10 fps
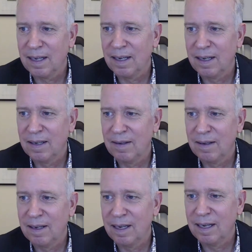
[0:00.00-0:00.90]
All
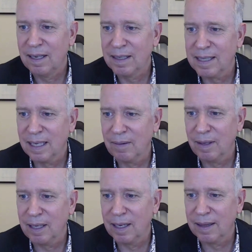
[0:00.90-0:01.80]
right. Looks like we
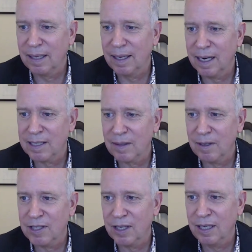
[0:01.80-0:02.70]
got the next
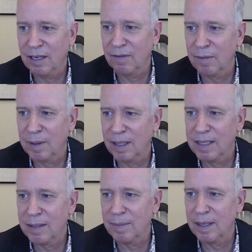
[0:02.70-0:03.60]
question here from
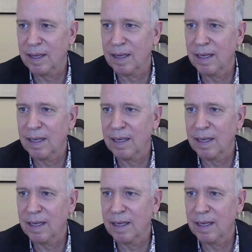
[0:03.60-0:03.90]
Elizabeth.